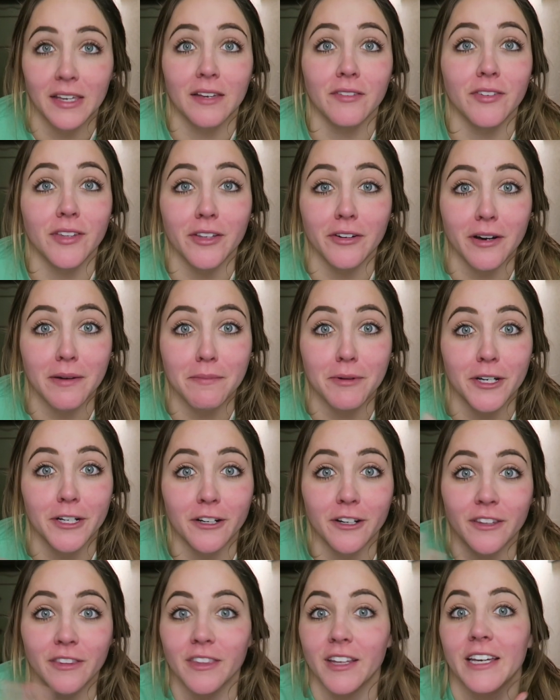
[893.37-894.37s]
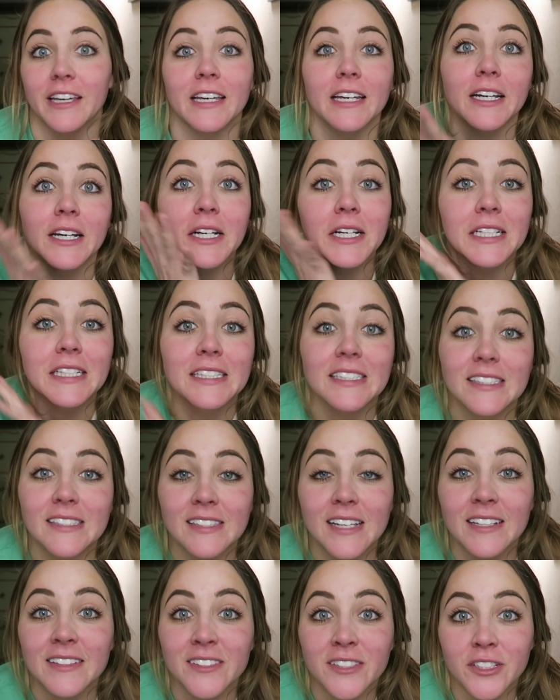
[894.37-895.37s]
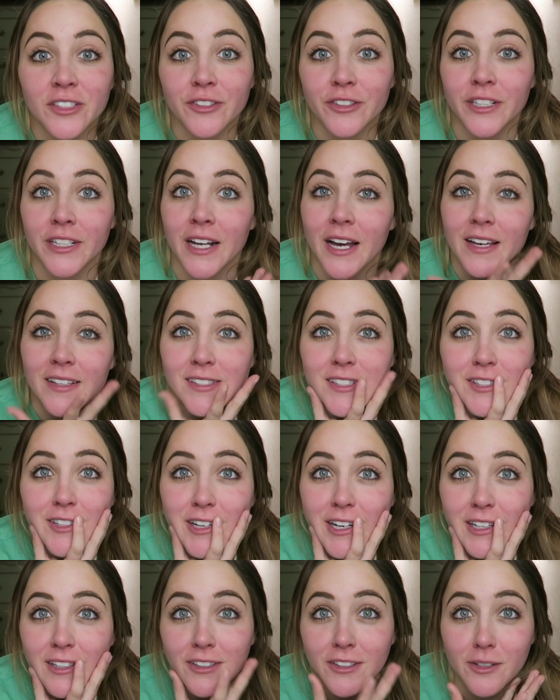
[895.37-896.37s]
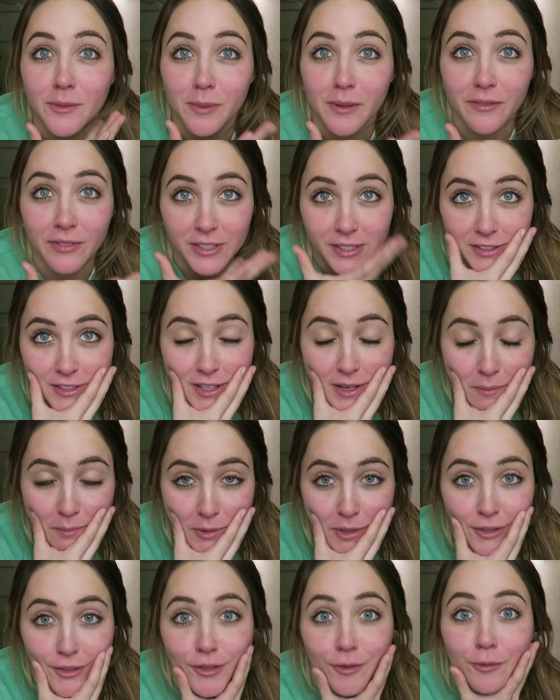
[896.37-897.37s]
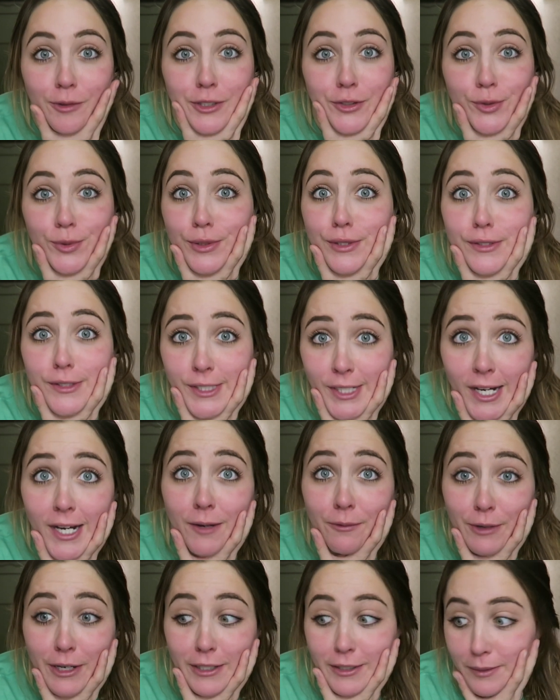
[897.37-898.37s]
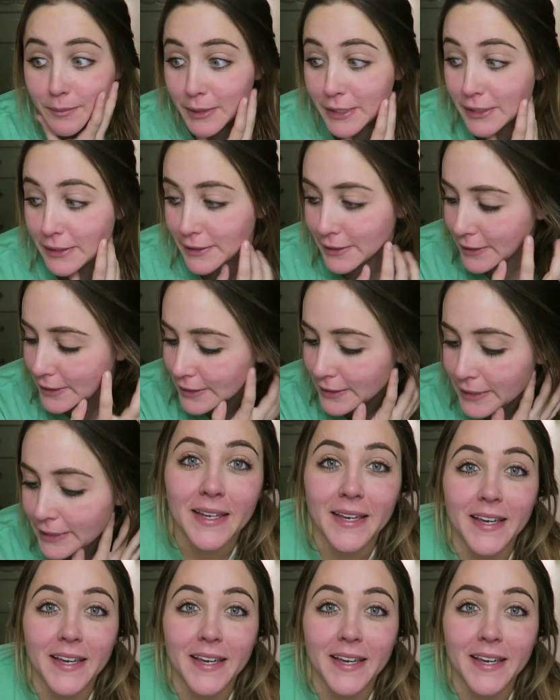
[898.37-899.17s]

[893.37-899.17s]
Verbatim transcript: Even though I put on like sunscreen, I still got a little bit of a sunburn, which was not recommended.